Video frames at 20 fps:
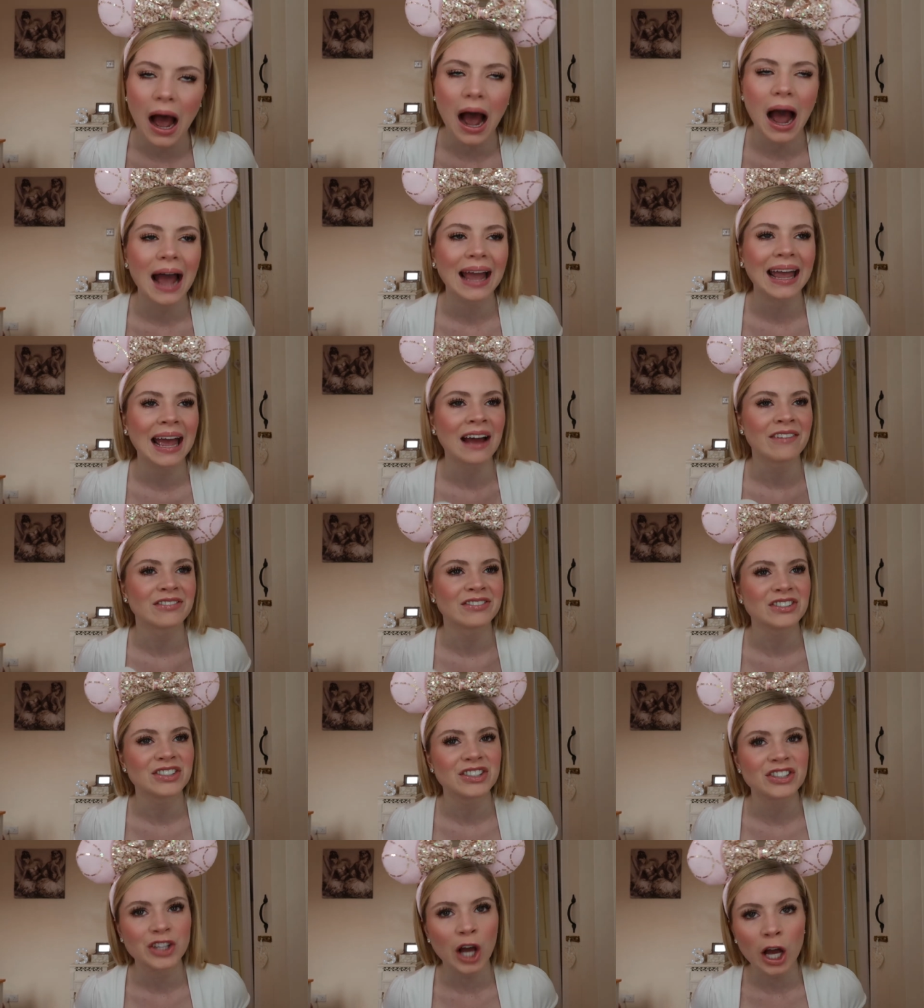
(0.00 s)
I have
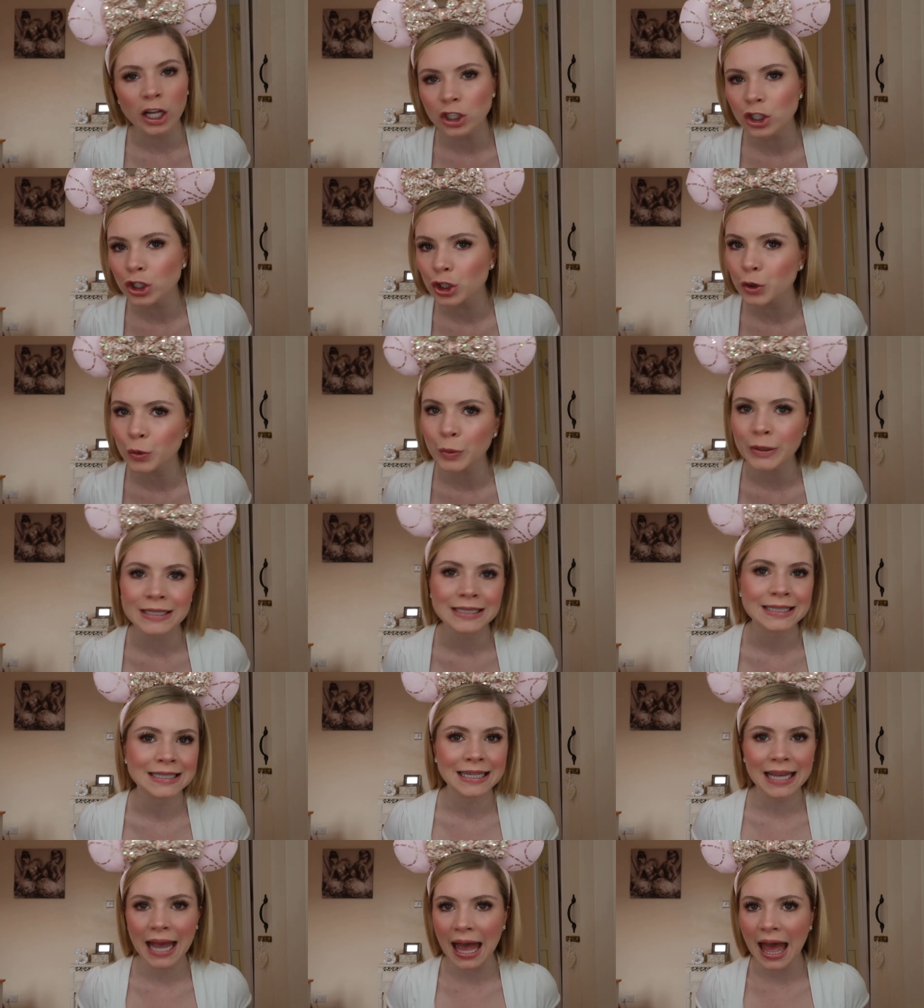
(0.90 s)
such
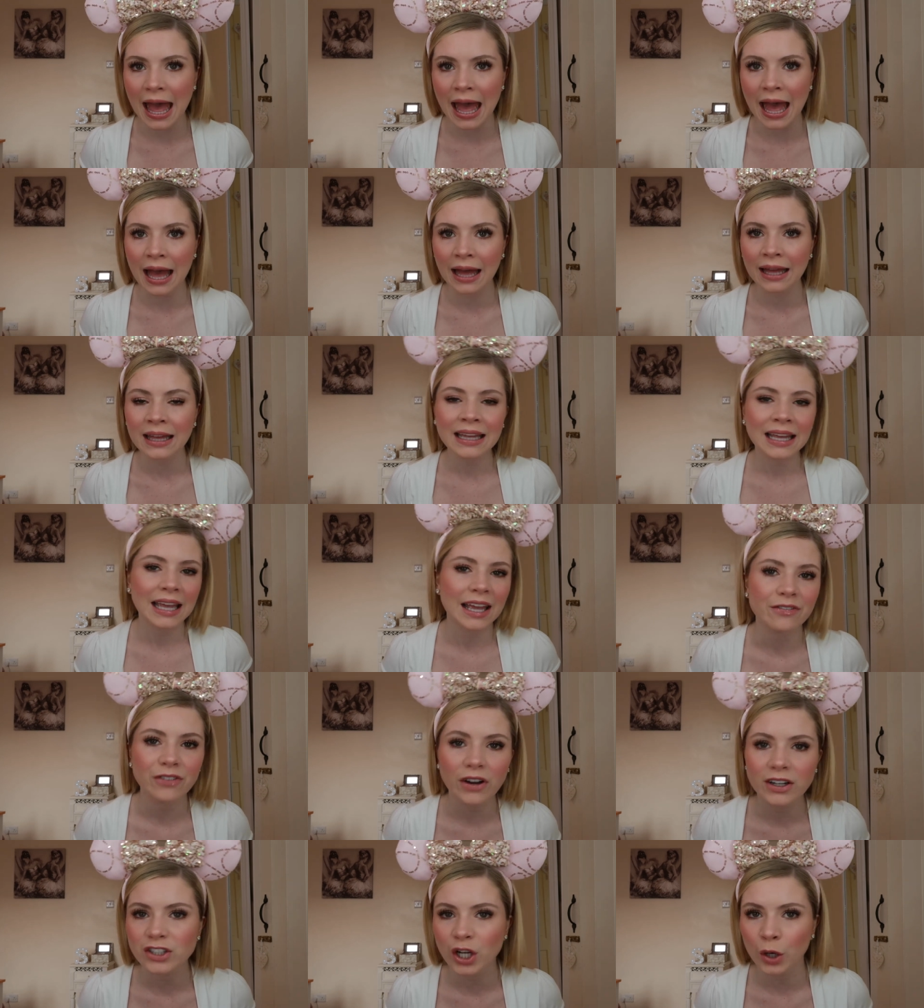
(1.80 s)
greasy hair
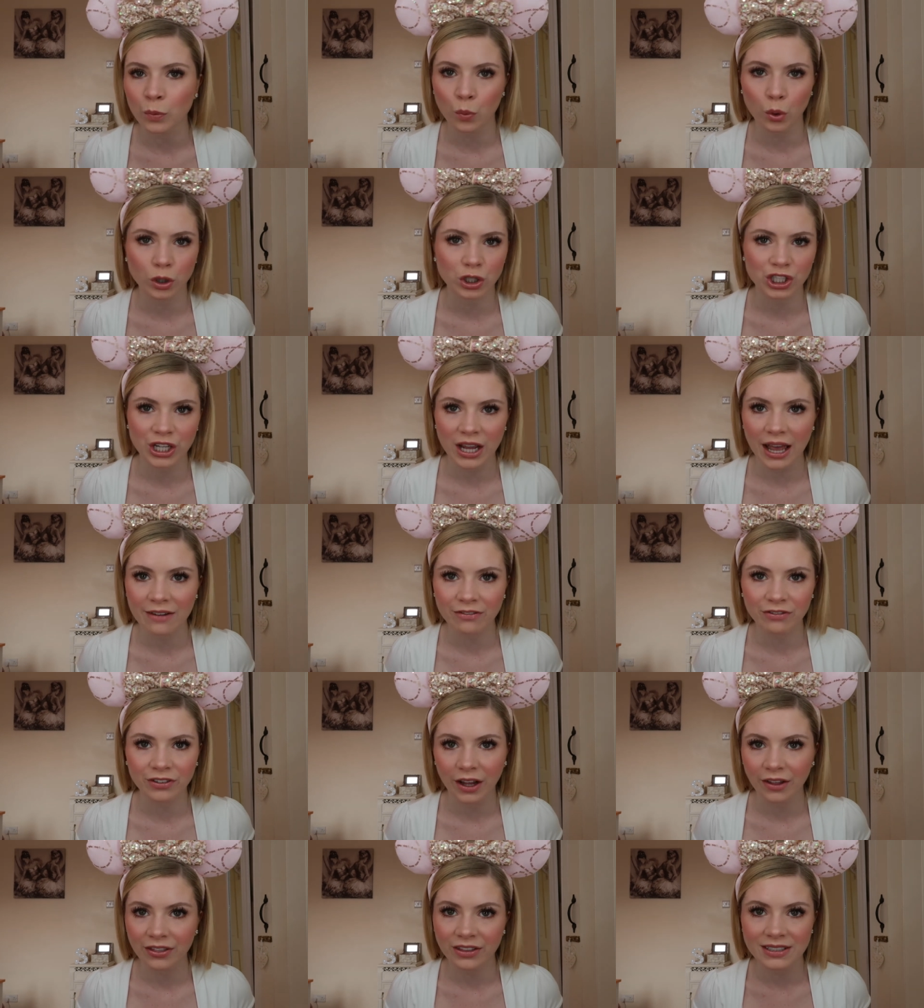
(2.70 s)
if I don't wash it
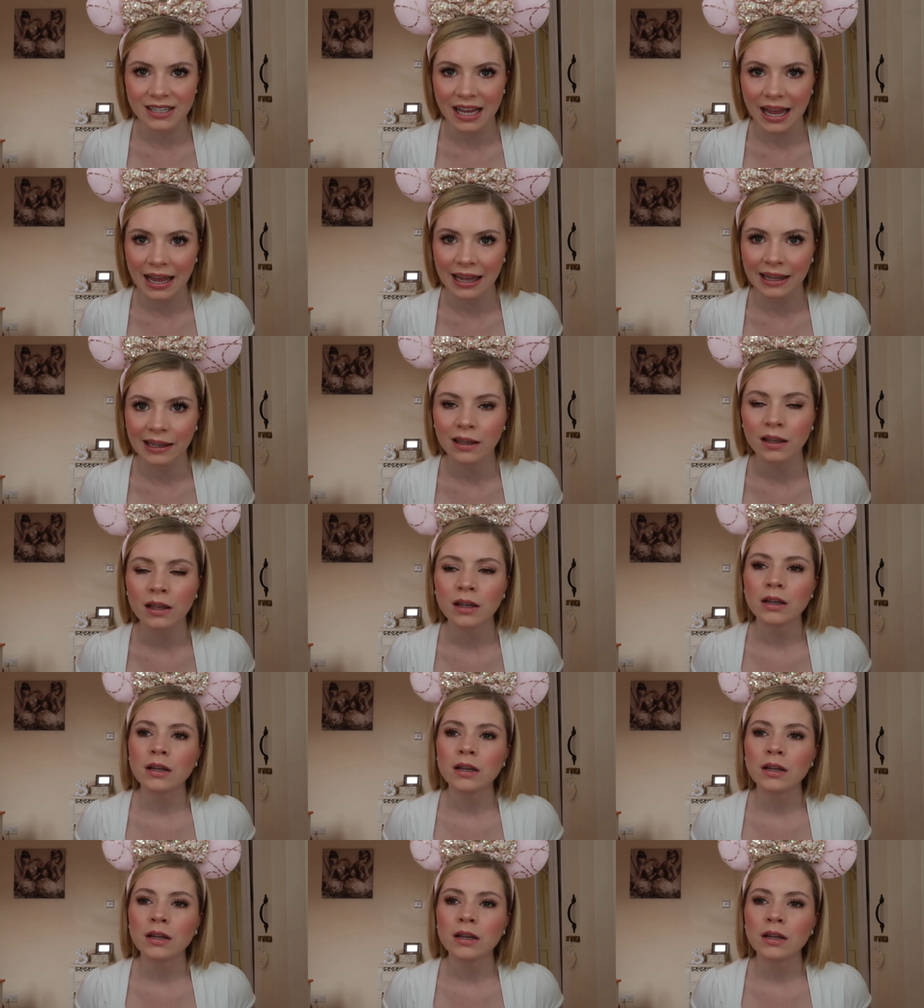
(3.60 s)
every other day.